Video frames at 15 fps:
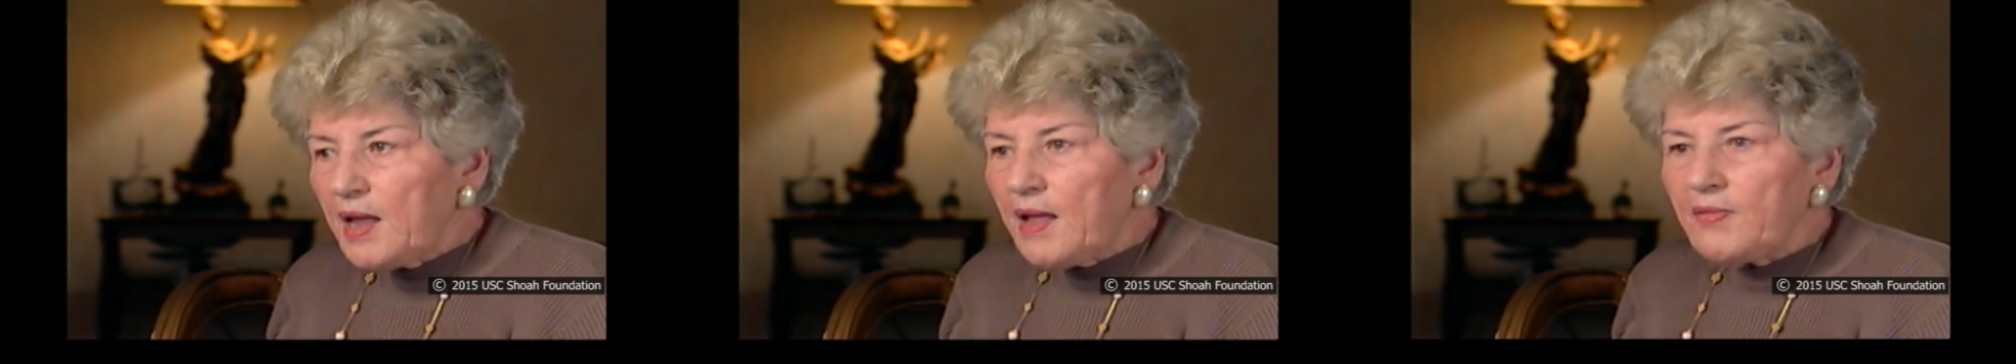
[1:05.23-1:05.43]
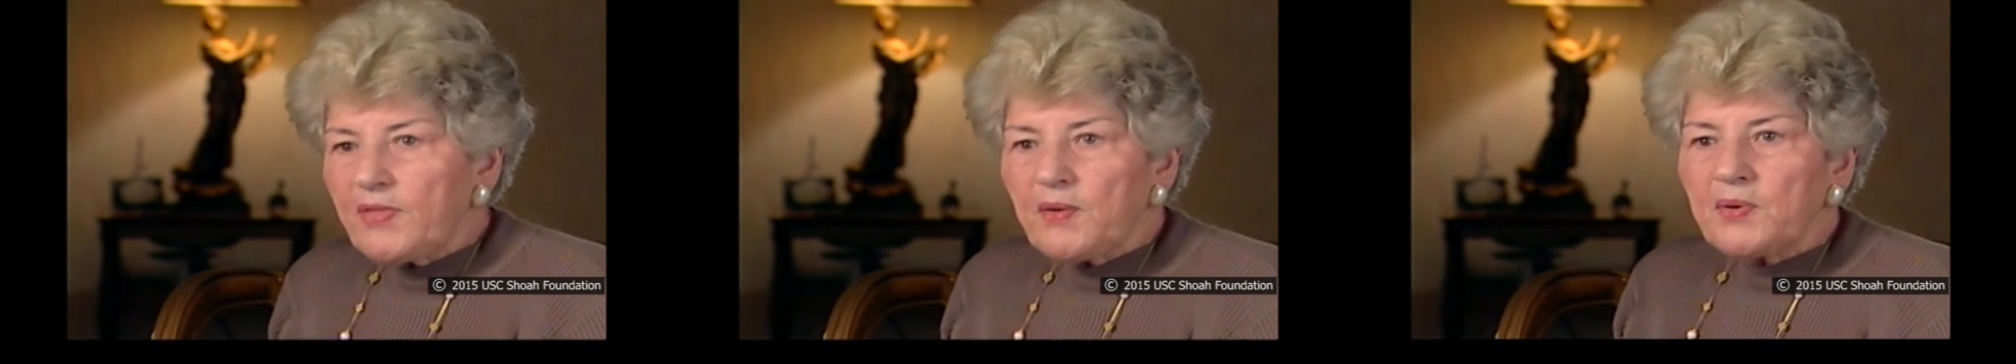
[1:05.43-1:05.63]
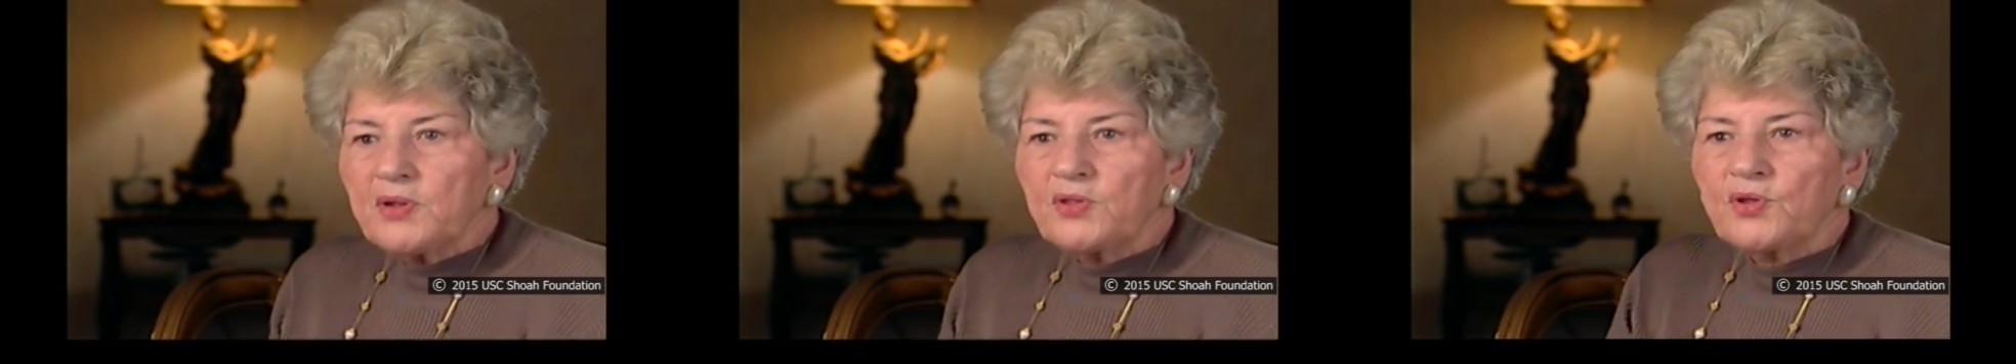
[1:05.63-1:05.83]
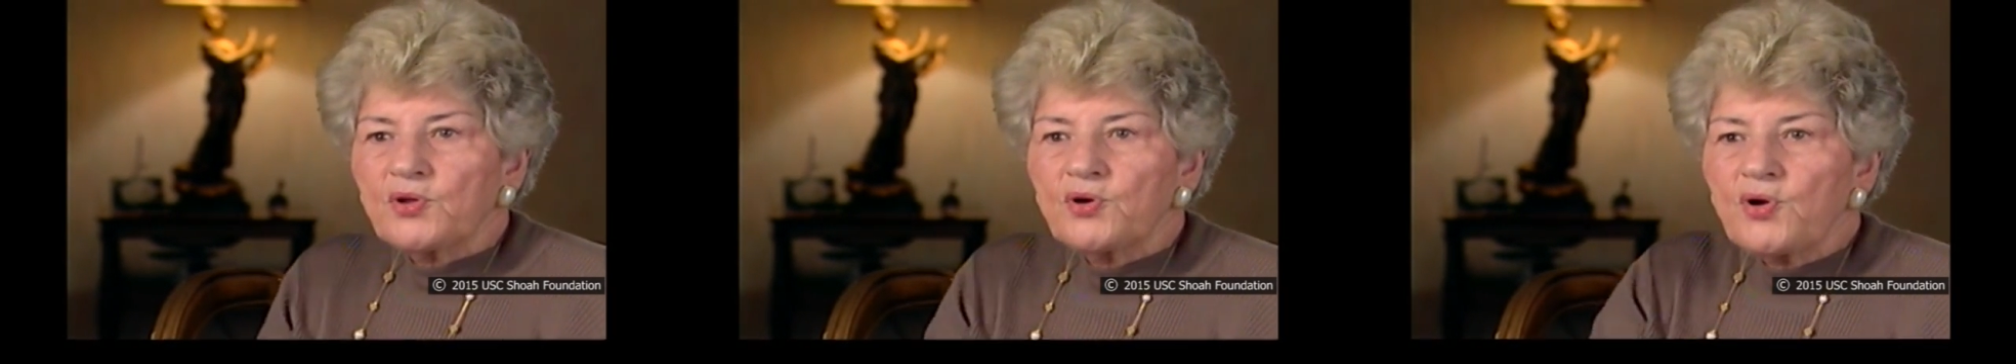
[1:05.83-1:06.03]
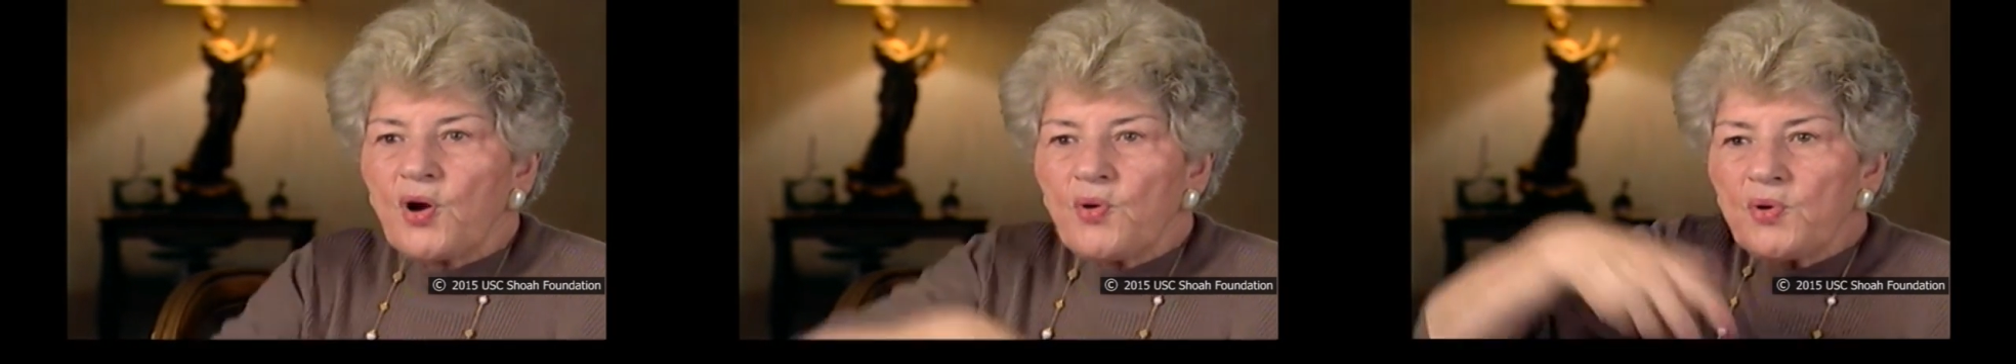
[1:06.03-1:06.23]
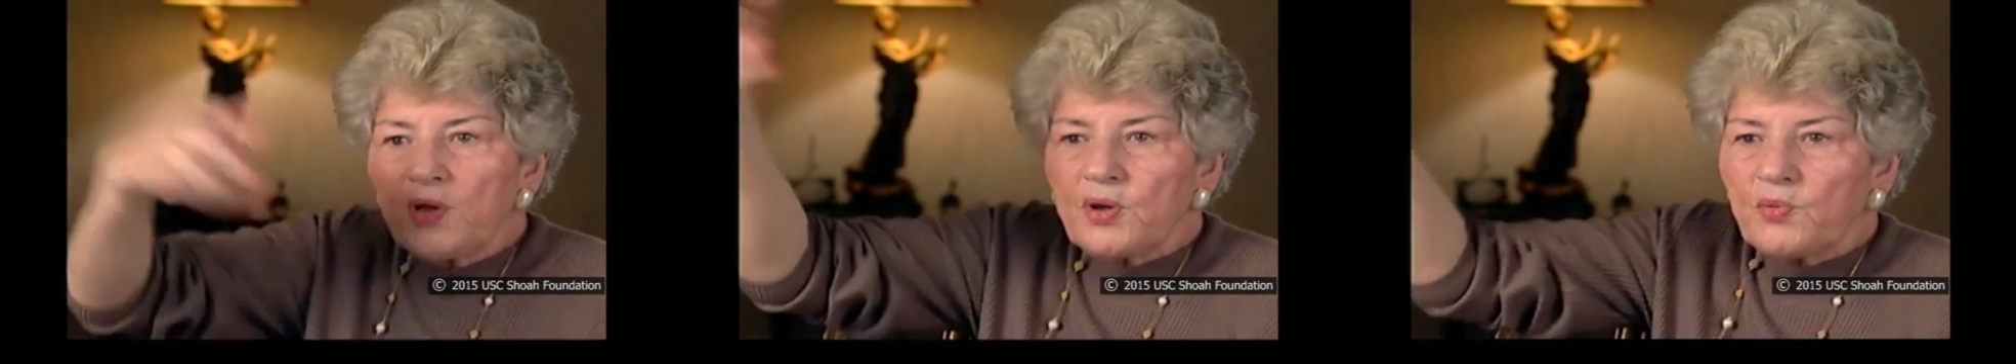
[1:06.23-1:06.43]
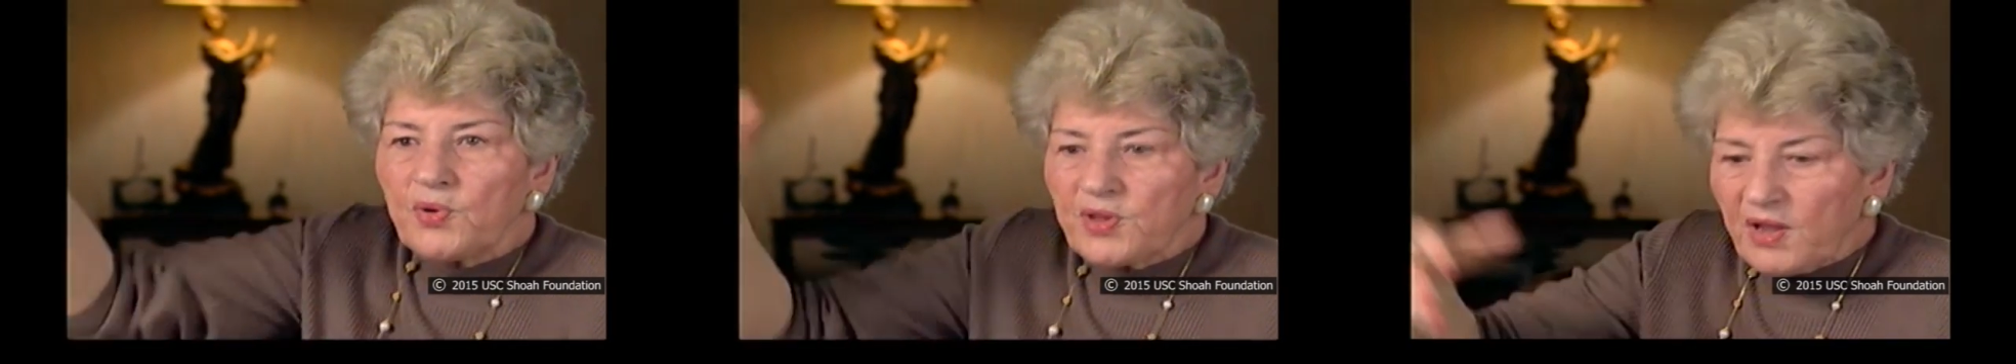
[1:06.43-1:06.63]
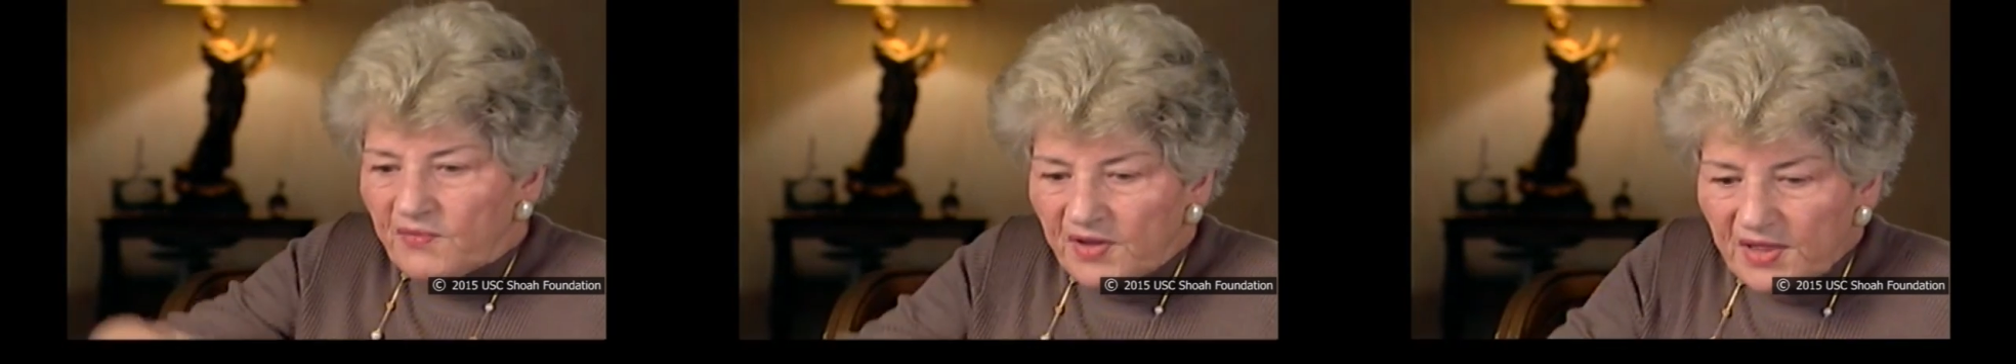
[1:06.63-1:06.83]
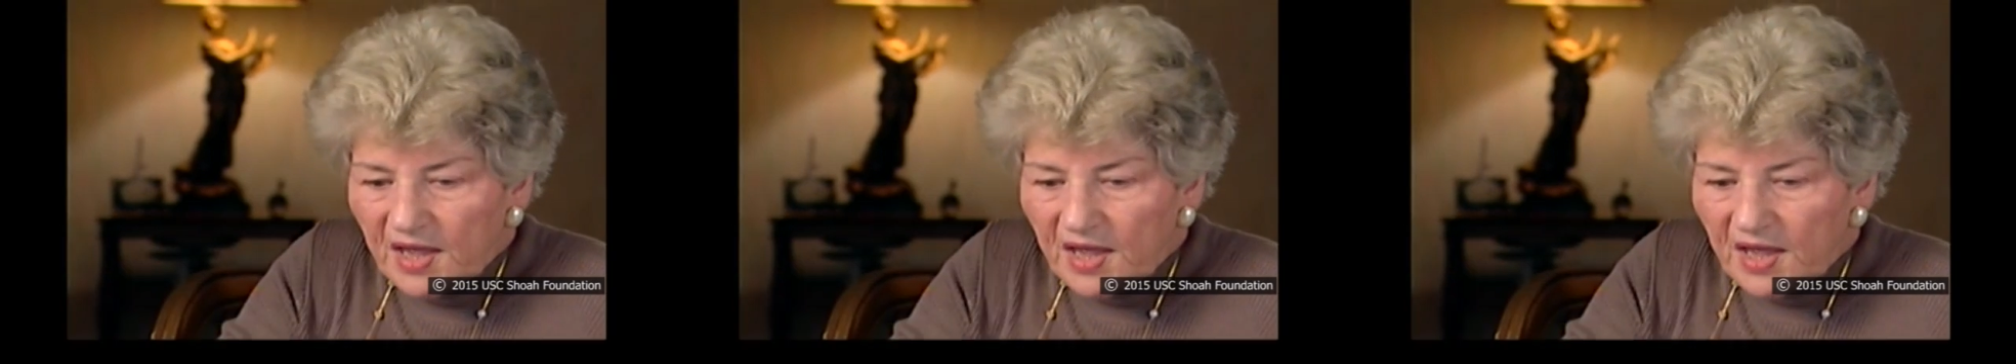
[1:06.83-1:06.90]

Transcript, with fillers: and they were throwing whatever